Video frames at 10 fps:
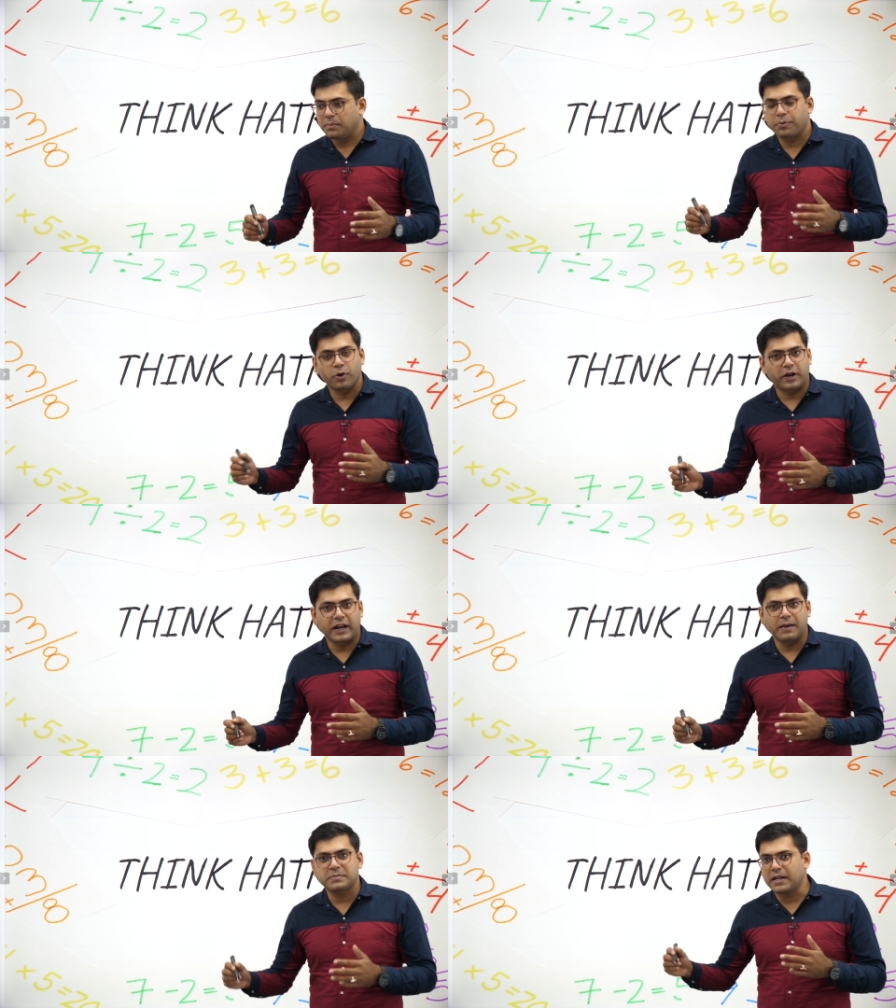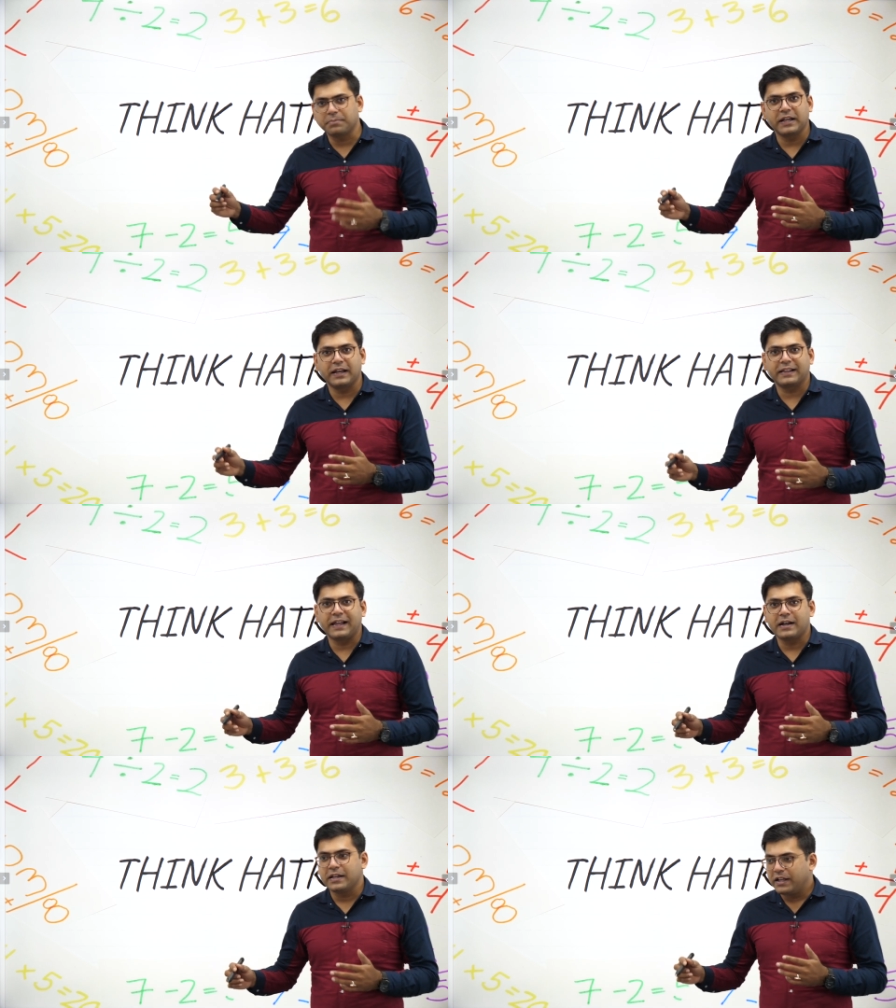program, something like
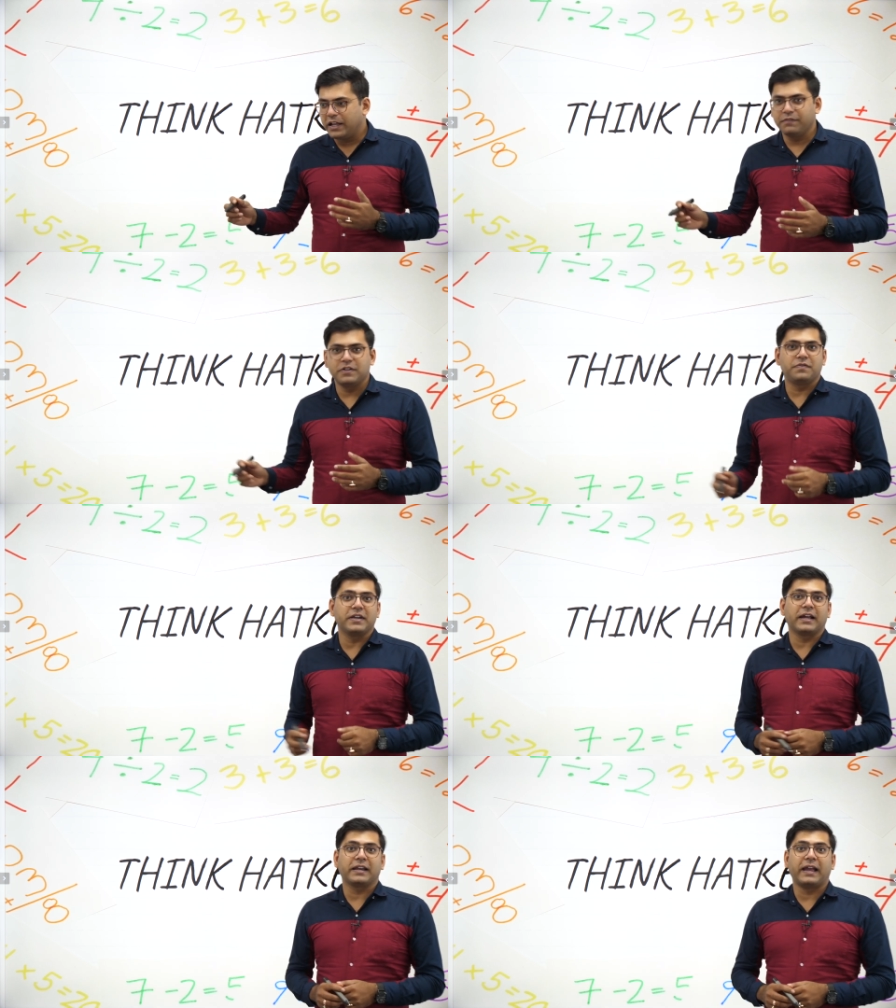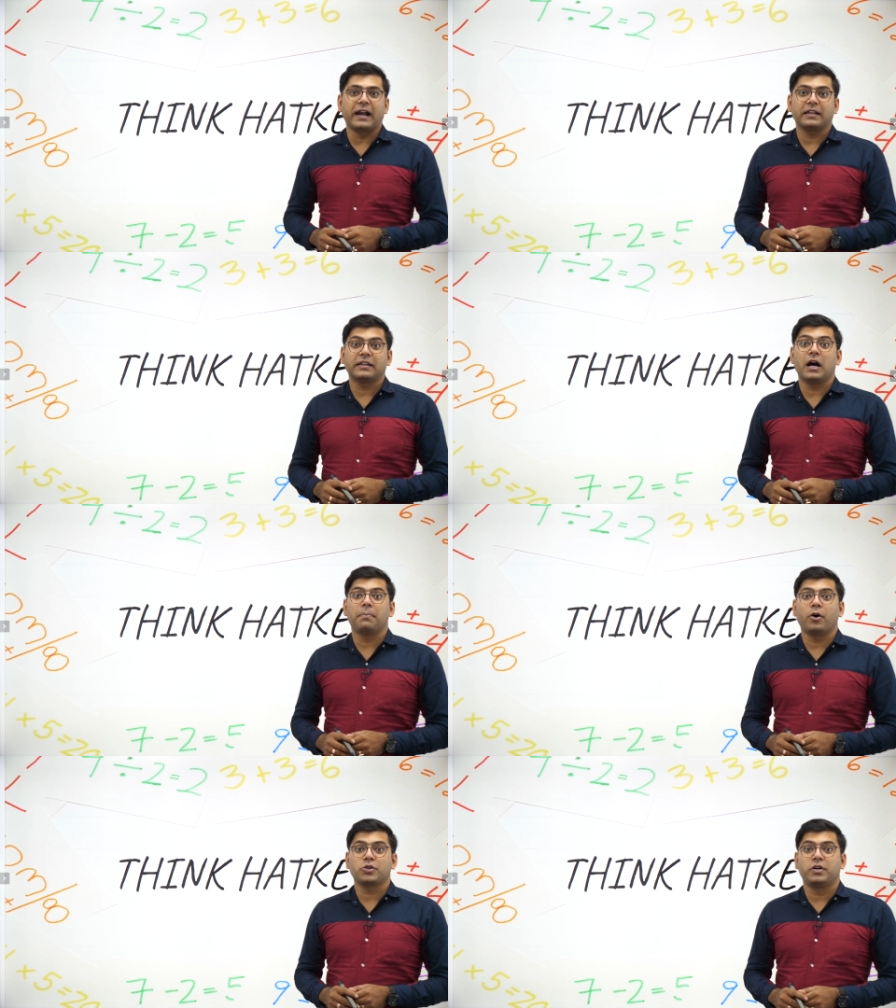that, in which we can get the
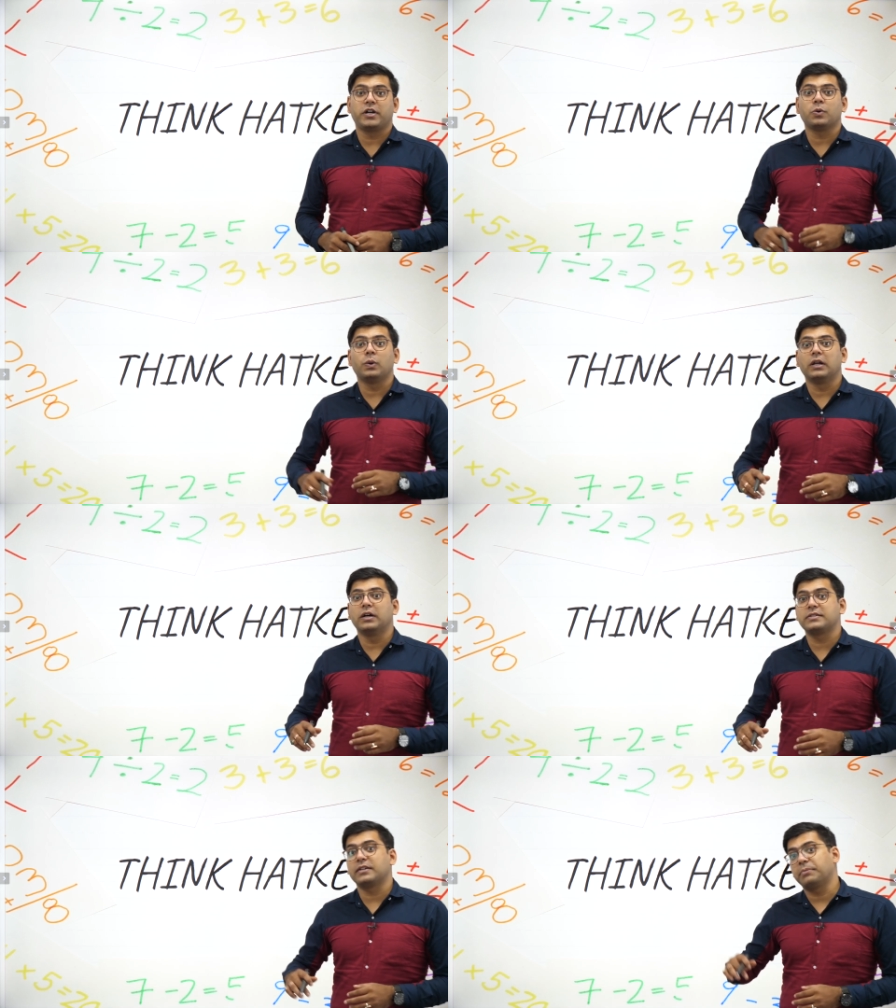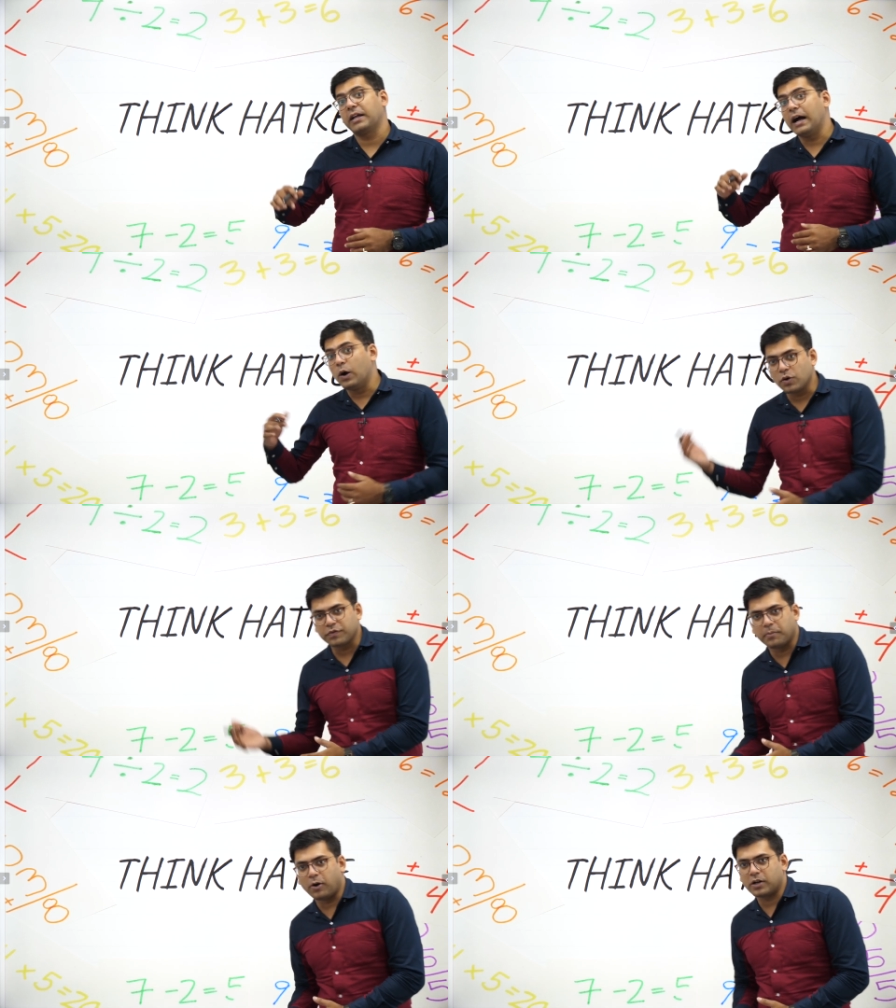opportunity to learn something out of
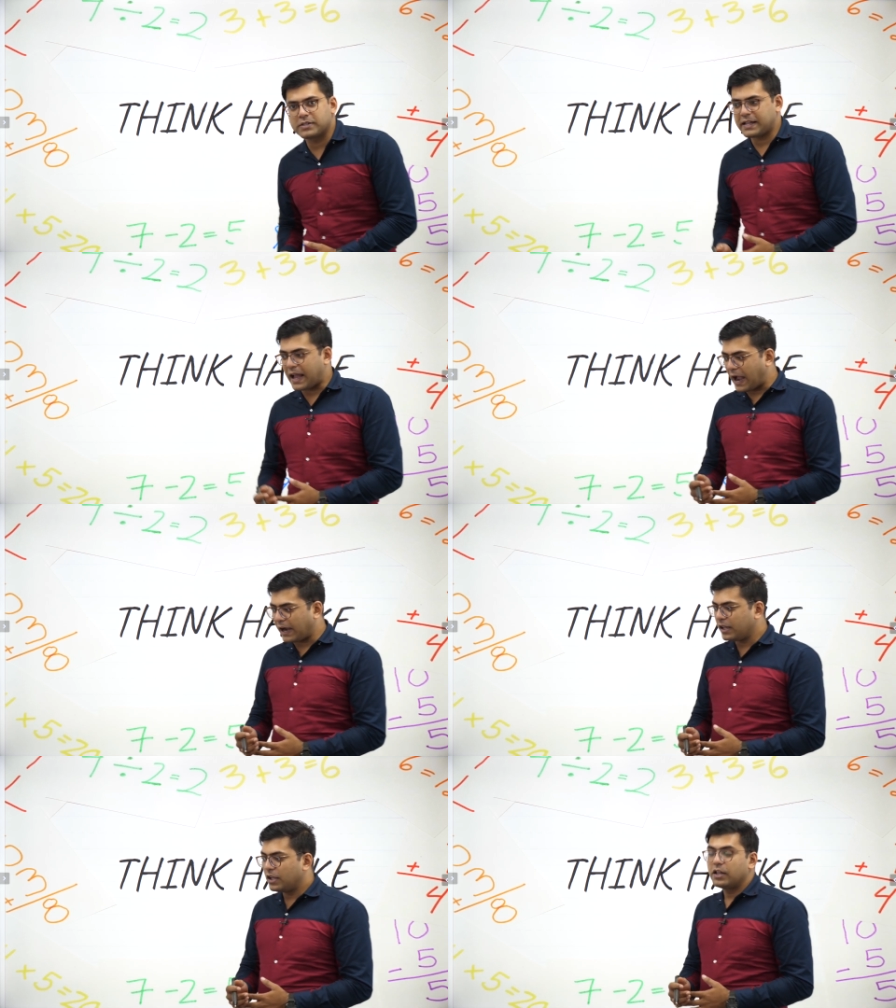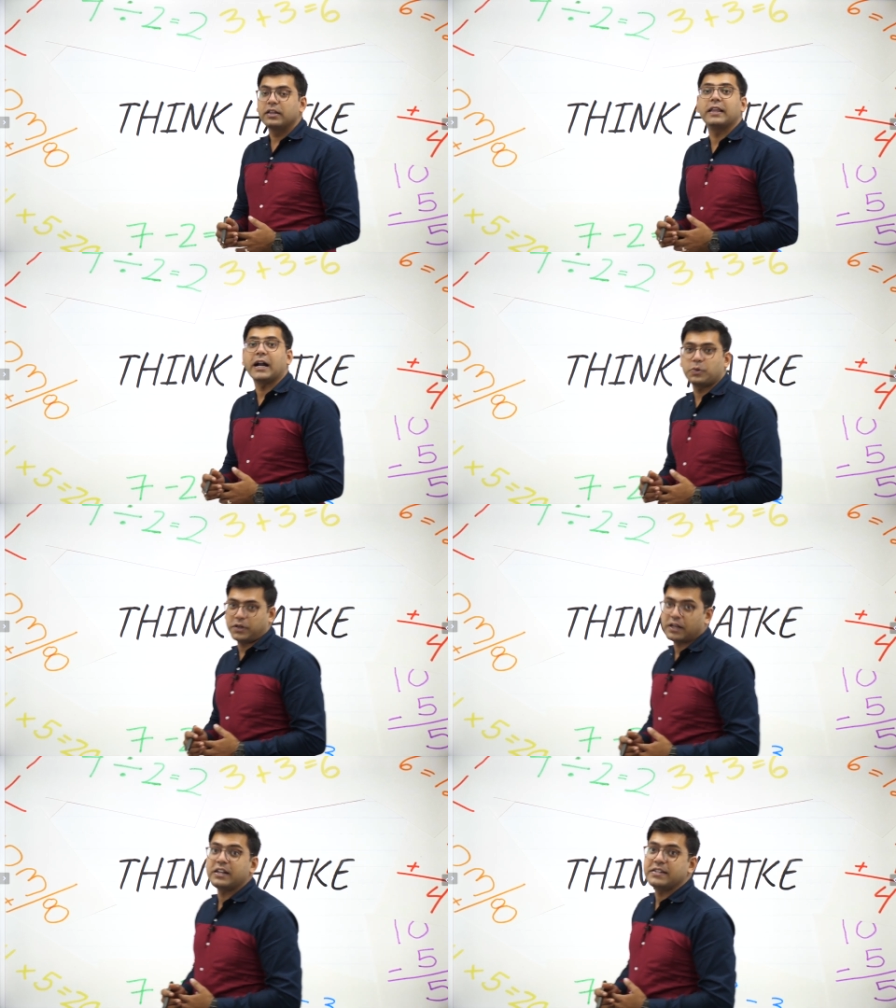the box and that too
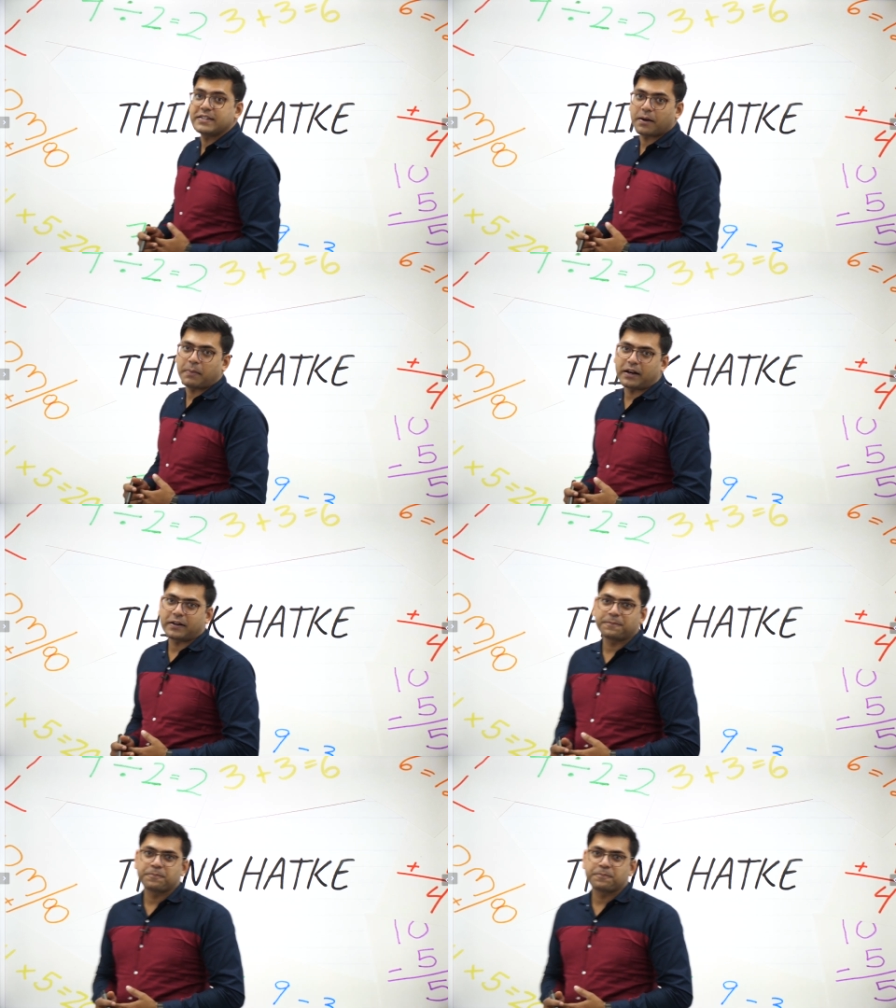in an easier manner